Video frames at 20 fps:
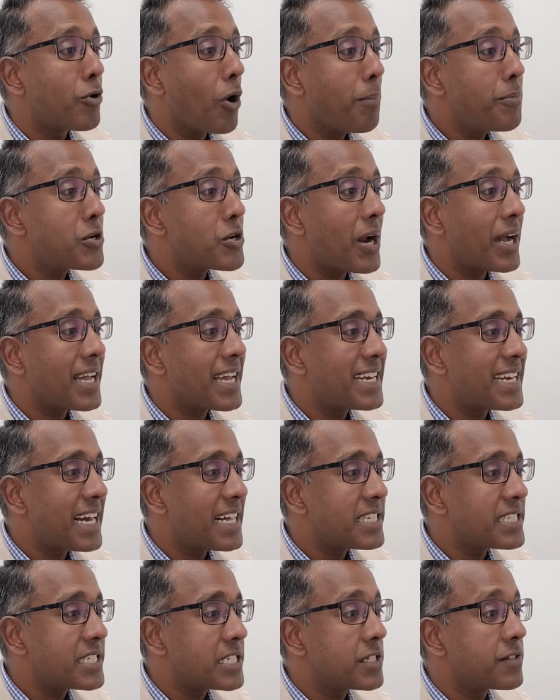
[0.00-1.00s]
PropTrack
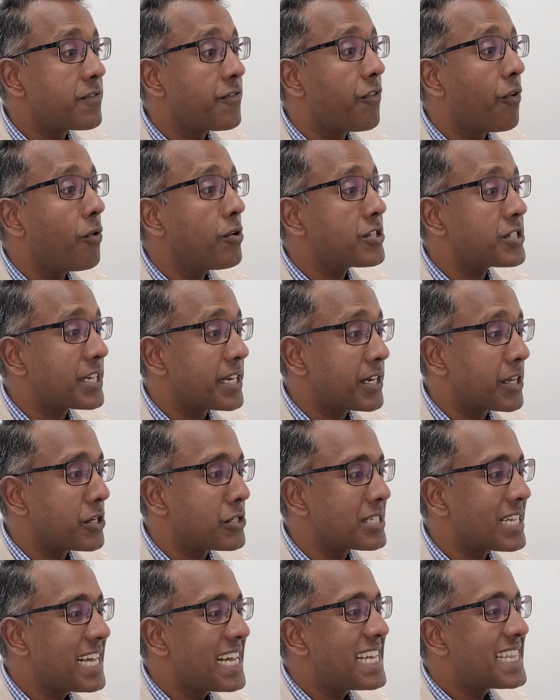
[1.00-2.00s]
analysis
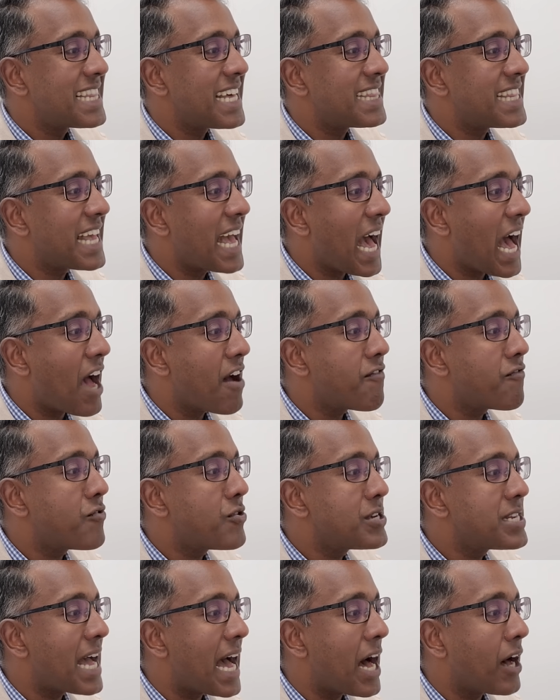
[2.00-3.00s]
foreshadows that the
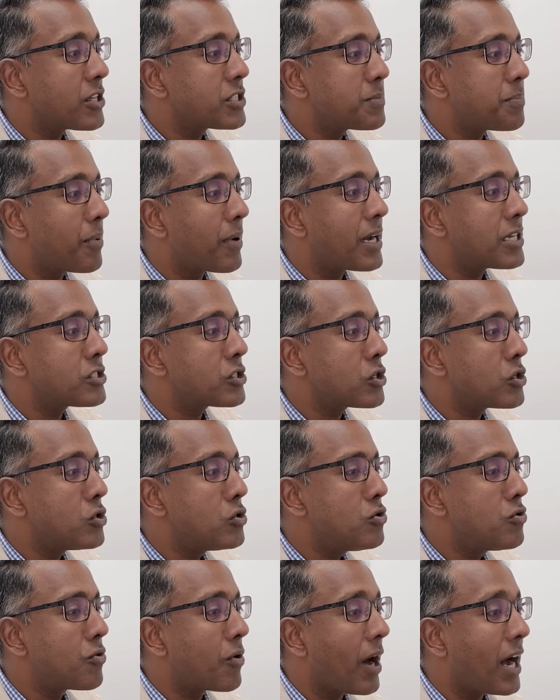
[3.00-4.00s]
average house price
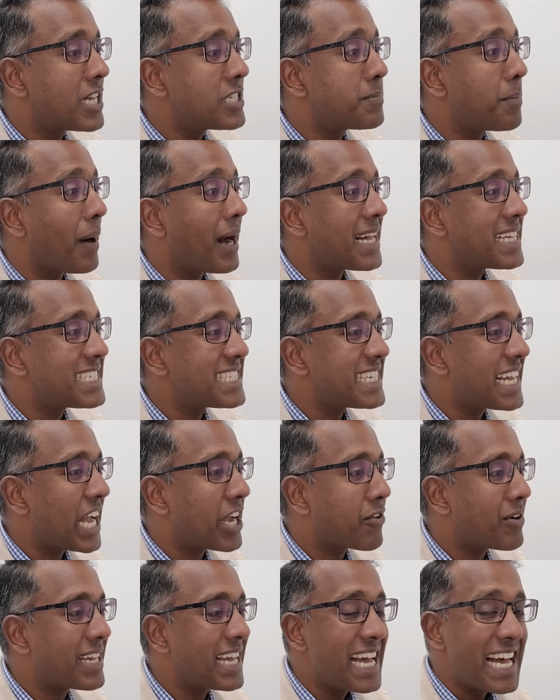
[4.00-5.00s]
could rise by a
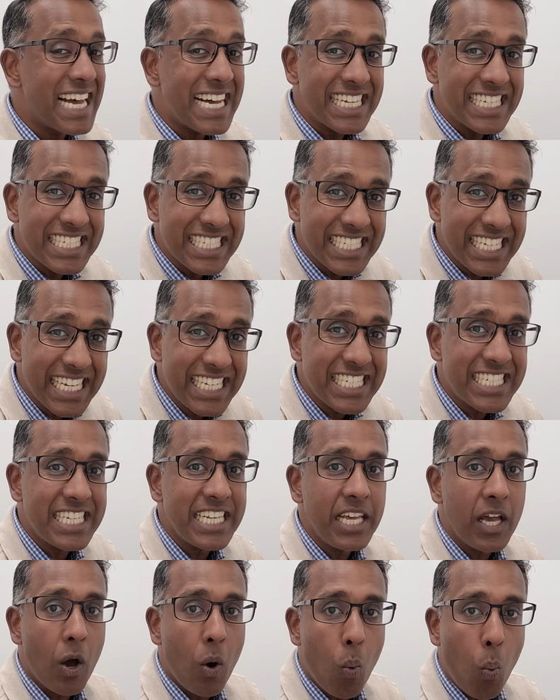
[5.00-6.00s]
staggering
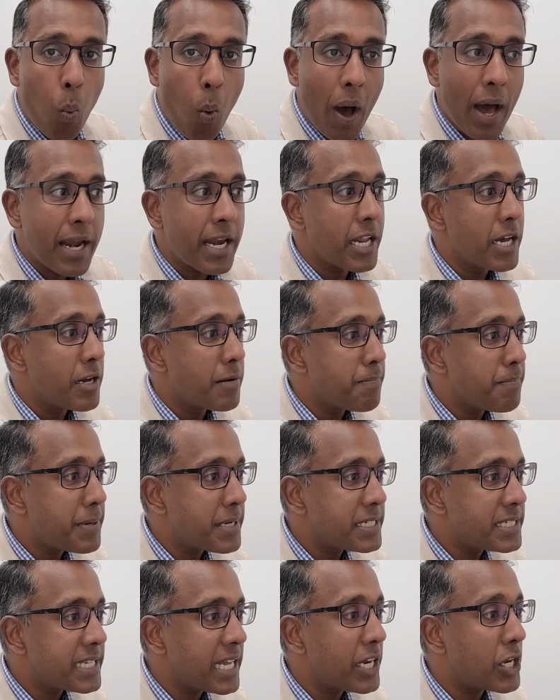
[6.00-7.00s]
61%
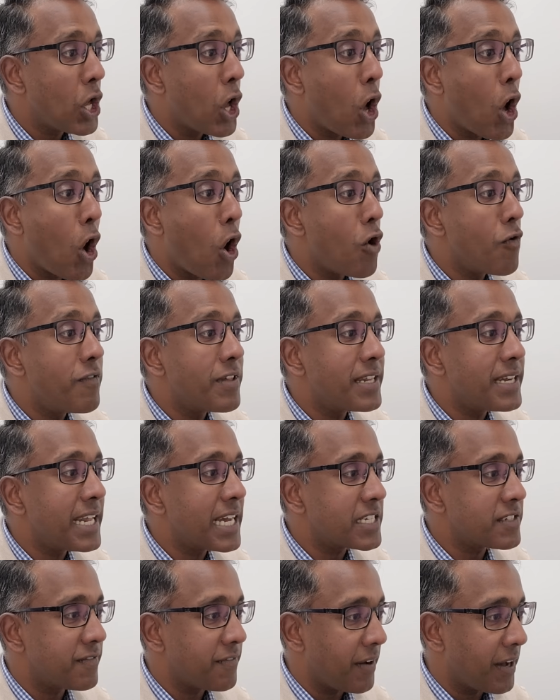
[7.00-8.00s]
over the
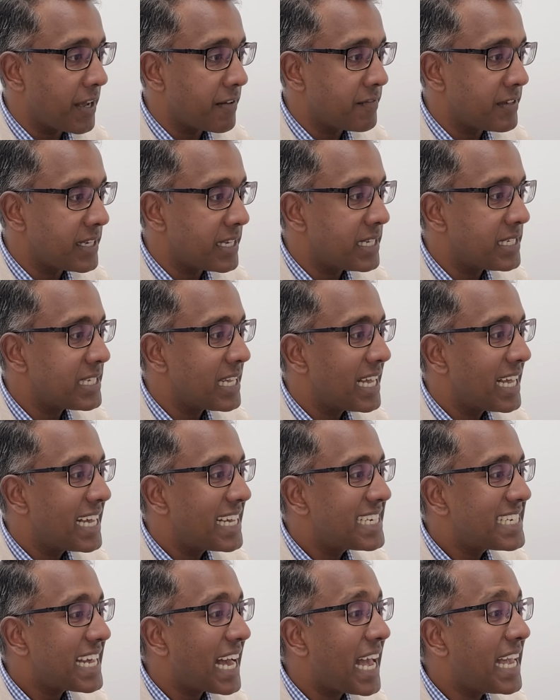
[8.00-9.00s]
next 5 years,
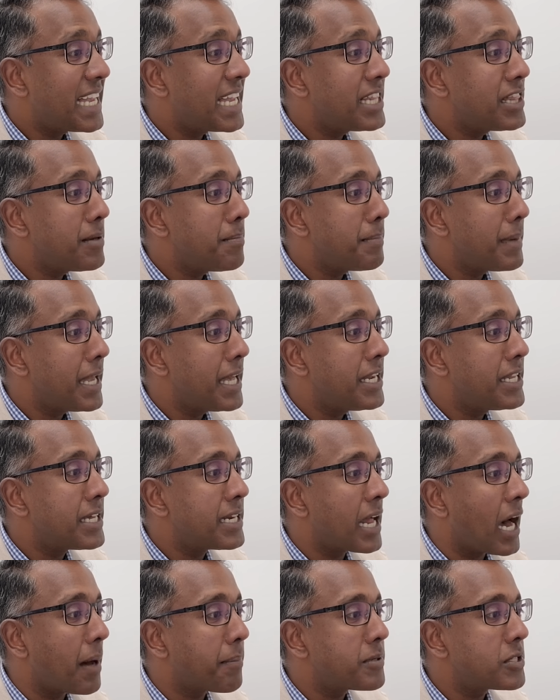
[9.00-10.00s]
taking the
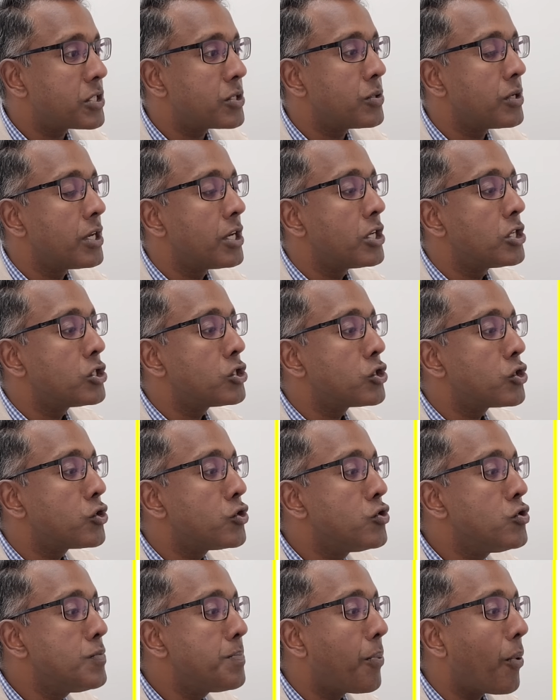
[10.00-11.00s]
median up to
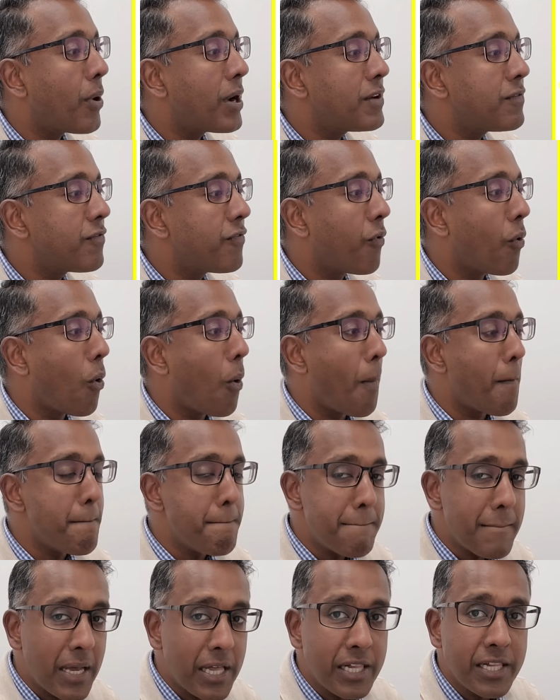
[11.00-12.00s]
$2.4
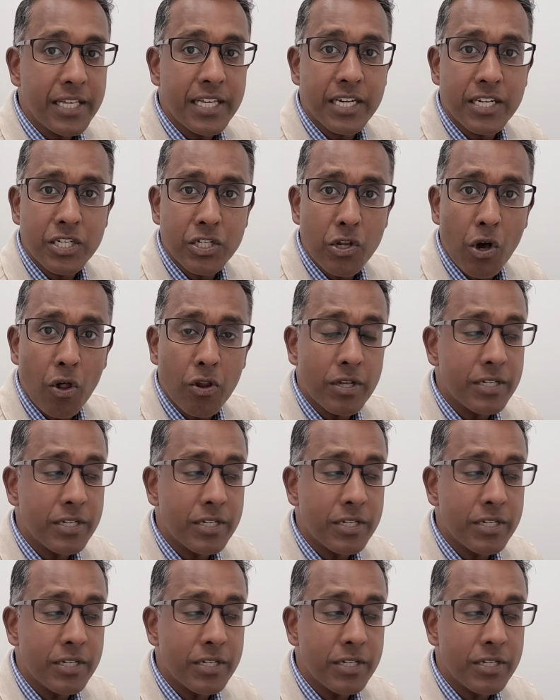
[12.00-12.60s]
million,